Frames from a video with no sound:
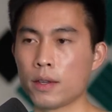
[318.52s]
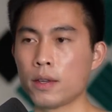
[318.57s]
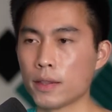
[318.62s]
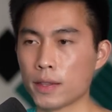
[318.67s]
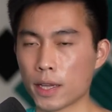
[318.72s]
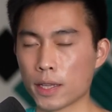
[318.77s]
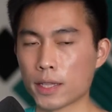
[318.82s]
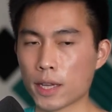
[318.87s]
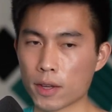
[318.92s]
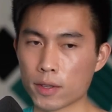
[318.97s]

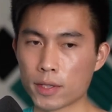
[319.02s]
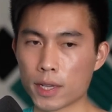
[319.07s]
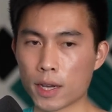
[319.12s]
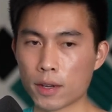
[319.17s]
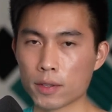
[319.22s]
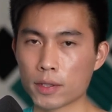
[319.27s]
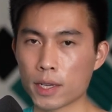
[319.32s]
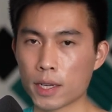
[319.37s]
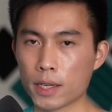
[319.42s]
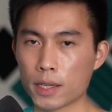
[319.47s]
That's how it
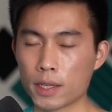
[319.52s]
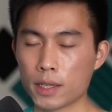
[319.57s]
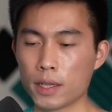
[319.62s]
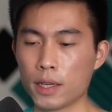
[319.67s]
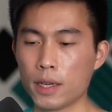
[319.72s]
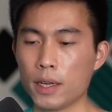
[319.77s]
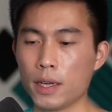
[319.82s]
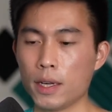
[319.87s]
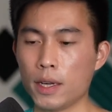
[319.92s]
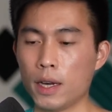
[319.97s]
sounds like,
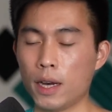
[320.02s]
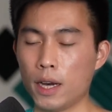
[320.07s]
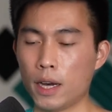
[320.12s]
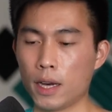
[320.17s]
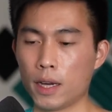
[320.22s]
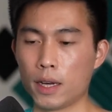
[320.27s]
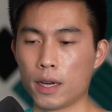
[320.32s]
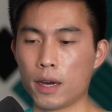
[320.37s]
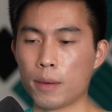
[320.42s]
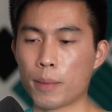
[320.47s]

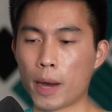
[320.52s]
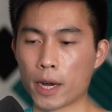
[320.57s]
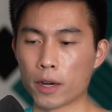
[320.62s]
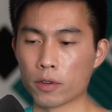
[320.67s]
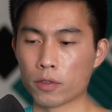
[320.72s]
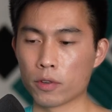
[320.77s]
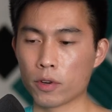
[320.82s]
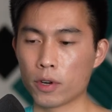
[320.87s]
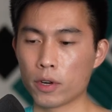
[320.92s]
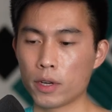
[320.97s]
a minor
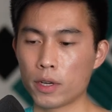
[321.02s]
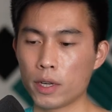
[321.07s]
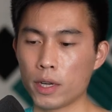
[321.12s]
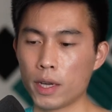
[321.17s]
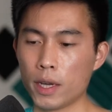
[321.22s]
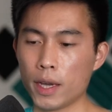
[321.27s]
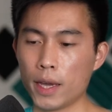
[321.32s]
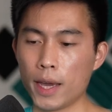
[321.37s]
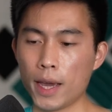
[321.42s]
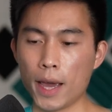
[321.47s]
third.
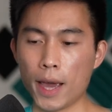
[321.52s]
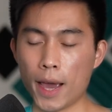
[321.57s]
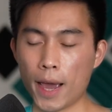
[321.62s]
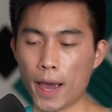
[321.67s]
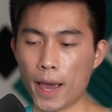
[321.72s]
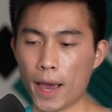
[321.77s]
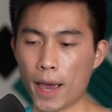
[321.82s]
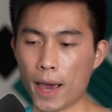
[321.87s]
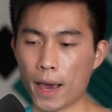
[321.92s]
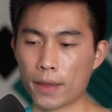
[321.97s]

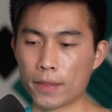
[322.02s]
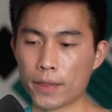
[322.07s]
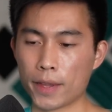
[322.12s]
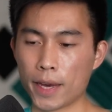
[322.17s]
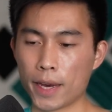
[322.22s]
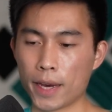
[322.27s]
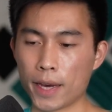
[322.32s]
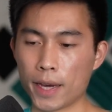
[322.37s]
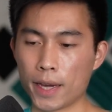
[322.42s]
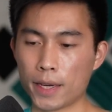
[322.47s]
And
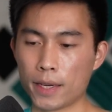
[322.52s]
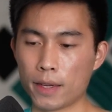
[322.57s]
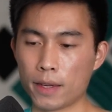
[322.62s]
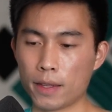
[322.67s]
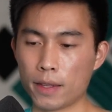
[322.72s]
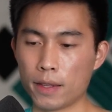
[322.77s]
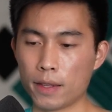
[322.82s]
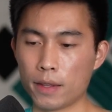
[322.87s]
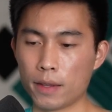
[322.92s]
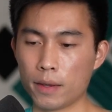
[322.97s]

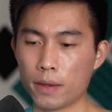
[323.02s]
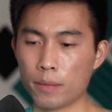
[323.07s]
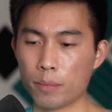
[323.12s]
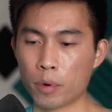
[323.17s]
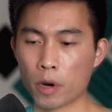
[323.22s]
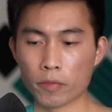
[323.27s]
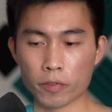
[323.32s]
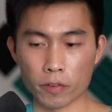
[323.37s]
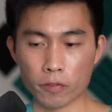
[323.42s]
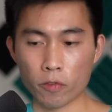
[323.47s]
then
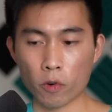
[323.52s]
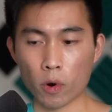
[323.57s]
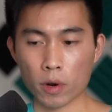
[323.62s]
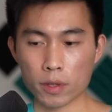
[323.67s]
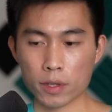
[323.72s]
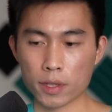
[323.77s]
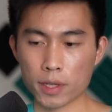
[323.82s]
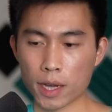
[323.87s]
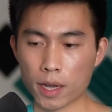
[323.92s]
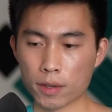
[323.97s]
perfect
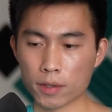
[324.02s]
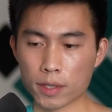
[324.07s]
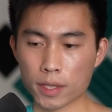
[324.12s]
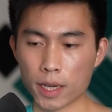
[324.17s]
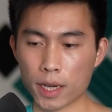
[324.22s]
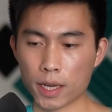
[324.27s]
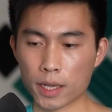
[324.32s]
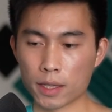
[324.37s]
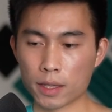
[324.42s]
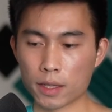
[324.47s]
fourth sounds
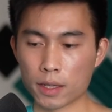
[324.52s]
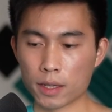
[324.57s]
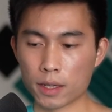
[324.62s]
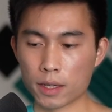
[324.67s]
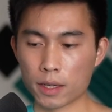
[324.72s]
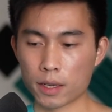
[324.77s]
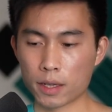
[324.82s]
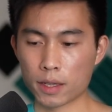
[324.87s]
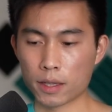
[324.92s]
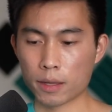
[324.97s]
like
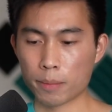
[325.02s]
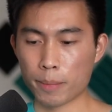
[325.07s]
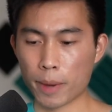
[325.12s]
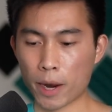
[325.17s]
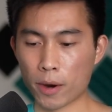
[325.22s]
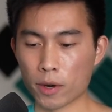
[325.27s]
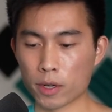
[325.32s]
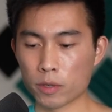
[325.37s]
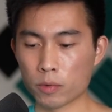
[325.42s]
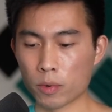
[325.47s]
the
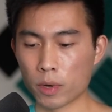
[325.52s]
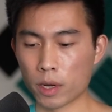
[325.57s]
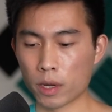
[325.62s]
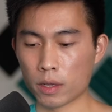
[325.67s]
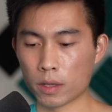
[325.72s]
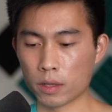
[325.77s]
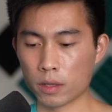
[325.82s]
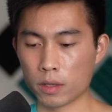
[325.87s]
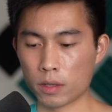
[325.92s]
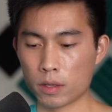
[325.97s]
marriage
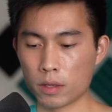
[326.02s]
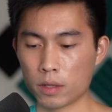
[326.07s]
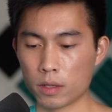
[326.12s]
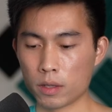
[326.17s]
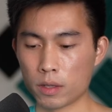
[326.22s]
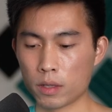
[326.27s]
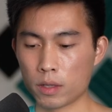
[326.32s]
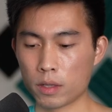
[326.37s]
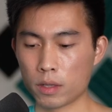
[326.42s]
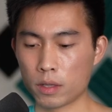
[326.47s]
one.
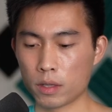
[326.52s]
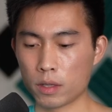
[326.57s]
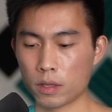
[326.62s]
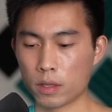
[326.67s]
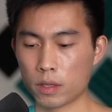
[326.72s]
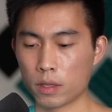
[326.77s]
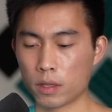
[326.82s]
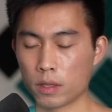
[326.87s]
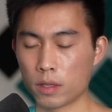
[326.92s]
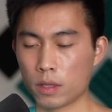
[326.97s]

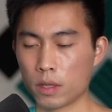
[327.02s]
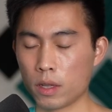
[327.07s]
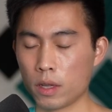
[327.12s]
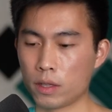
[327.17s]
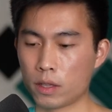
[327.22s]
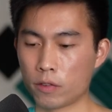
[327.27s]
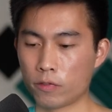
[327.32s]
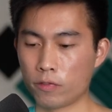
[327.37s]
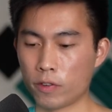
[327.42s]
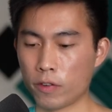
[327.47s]

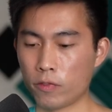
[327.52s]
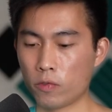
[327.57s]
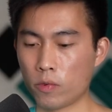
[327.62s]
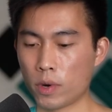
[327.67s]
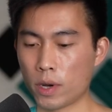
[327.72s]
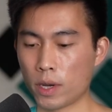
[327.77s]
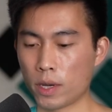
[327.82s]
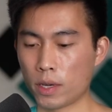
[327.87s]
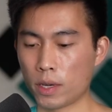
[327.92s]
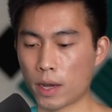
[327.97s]
The fifth
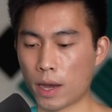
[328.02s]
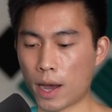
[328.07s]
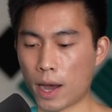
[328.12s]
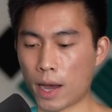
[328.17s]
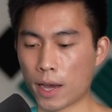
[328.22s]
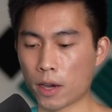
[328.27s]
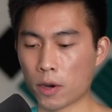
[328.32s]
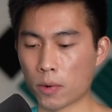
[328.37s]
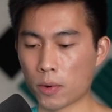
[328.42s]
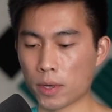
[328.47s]
one,
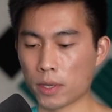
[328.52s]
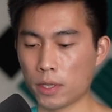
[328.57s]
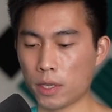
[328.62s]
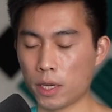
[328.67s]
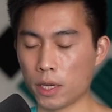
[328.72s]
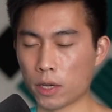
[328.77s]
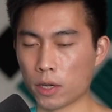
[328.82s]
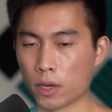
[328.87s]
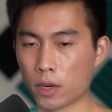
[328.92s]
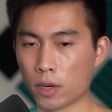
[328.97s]
I always
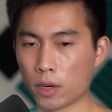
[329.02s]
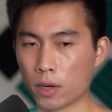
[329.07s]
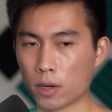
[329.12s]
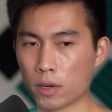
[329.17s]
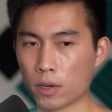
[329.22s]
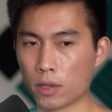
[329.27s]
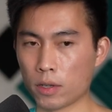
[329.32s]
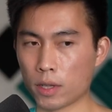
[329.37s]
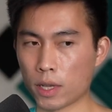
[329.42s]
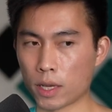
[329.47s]

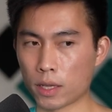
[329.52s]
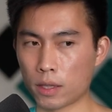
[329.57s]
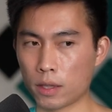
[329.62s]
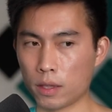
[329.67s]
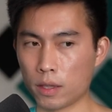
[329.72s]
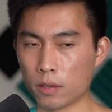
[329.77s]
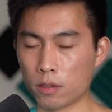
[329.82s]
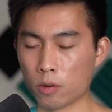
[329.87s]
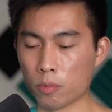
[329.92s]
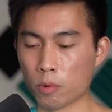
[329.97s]
hear like
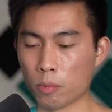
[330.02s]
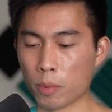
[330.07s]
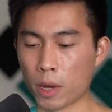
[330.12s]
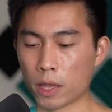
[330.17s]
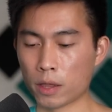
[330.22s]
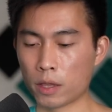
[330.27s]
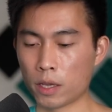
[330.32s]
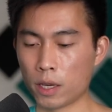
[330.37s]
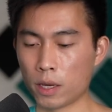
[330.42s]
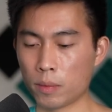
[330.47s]
the
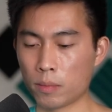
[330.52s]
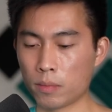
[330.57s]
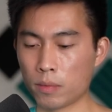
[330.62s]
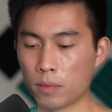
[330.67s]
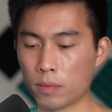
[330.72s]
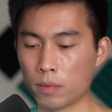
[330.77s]
Superman theme.